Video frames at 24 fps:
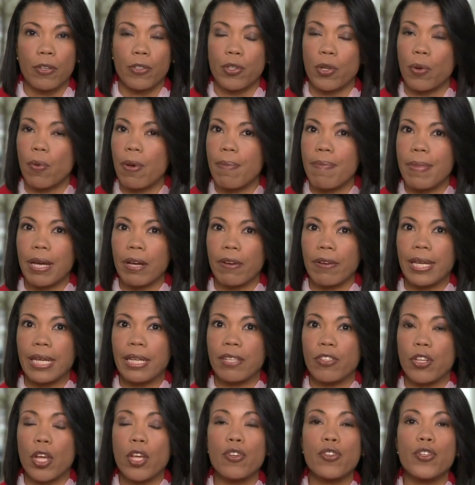so
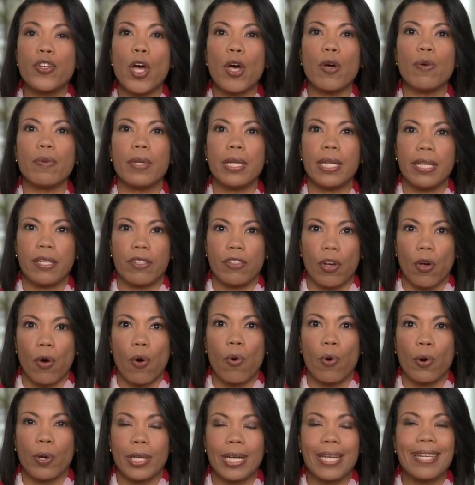Americans don't need to
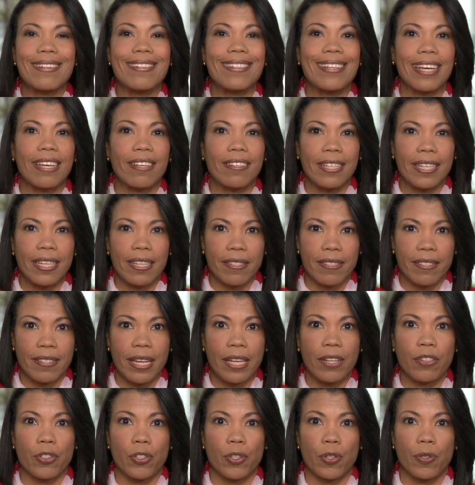hoard daily
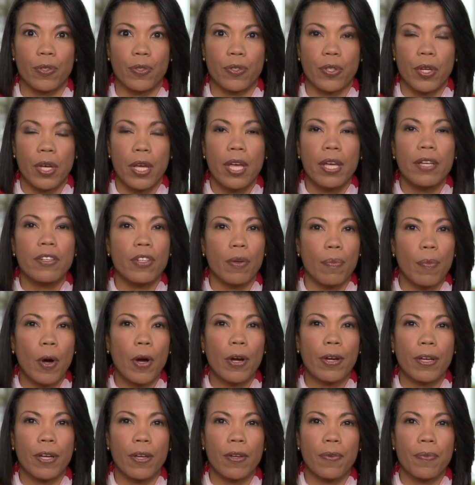essentials.
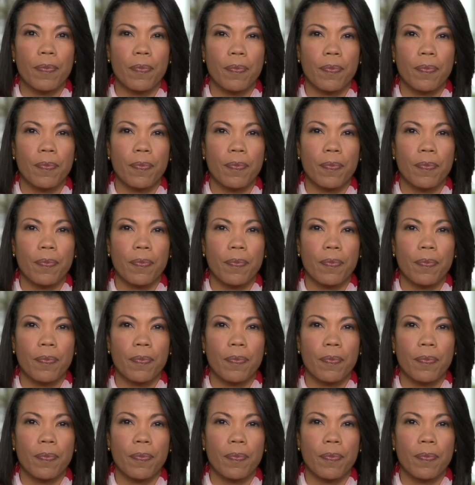DeMarco?